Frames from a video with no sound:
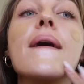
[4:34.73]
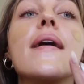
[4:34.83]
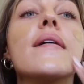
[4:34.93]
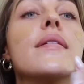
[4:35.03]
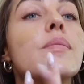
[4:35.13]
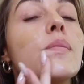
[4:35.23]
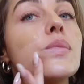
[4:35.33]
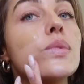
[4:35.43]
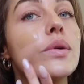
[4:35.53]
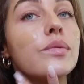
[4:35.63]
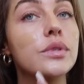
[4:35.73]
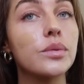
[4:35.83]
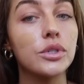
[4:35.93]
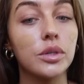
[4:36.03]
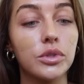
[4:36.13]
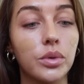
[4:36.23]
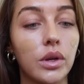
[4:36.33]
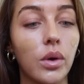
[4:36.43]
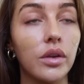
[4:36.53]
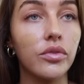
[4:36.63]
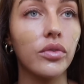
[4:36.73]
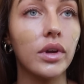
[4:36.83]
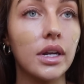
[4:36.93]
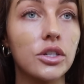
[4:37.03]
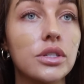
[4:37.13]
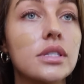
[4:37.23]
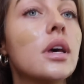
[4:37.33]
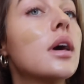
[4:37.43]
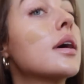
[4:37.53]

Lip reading: I have been switching between quite a few foundations.